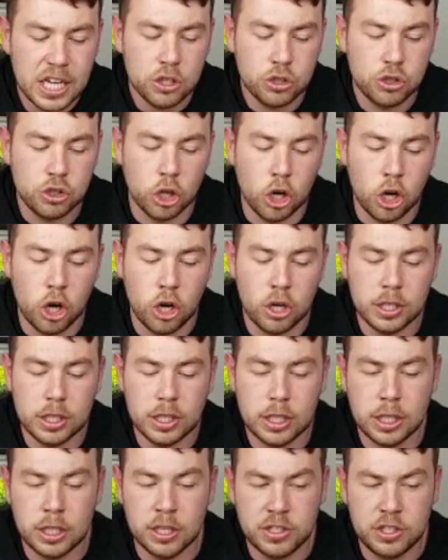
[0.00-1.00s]
So
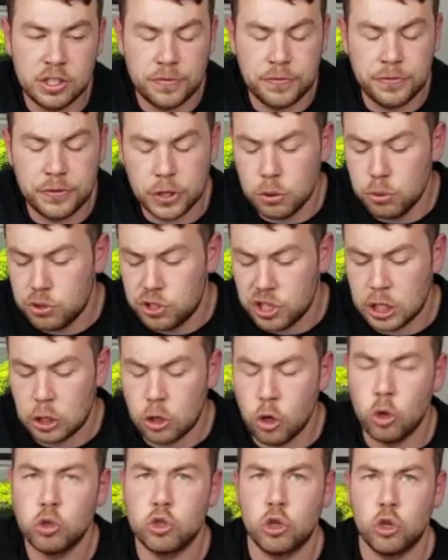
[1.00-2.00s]
the diffuser
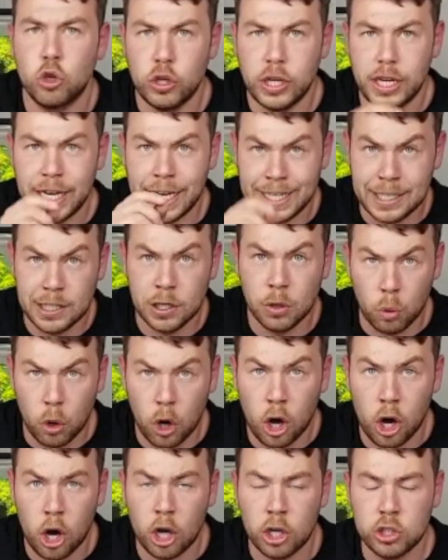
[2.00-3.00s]
goes in the
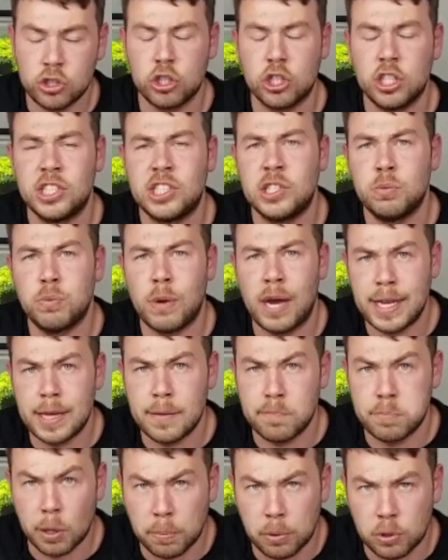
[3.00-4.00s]
water. So this is where
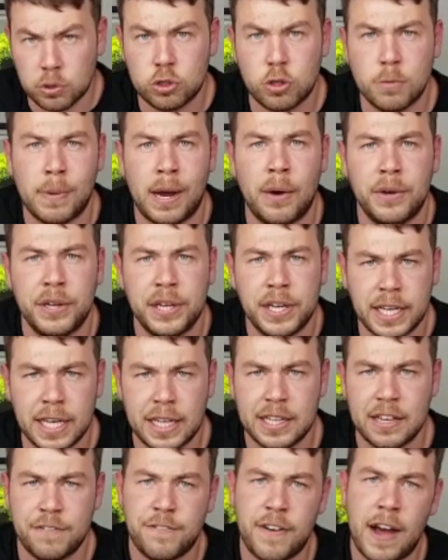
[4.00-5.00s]
your bubbles come out and you
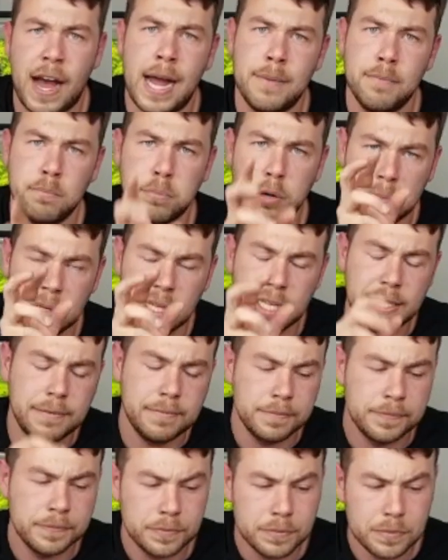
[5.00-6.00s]
get the fine
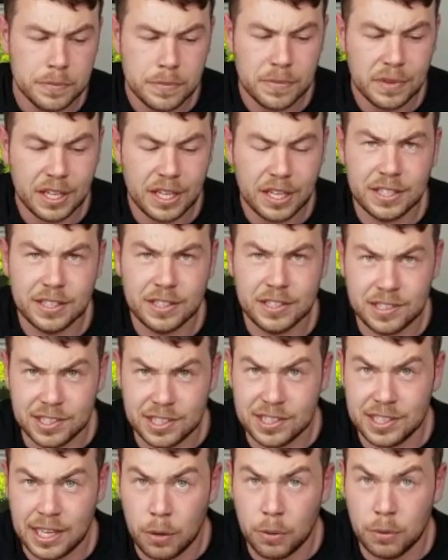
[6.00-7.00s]
bubbling. This
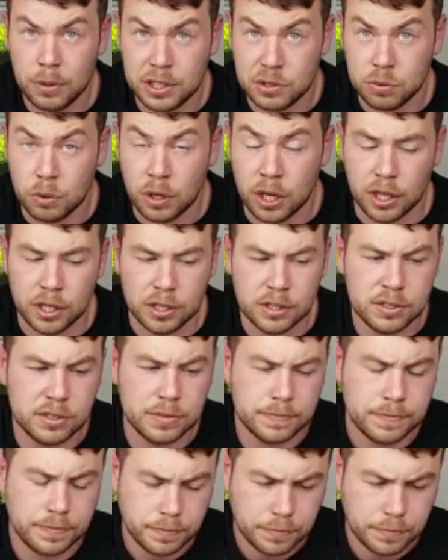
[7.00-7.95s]
is how this works.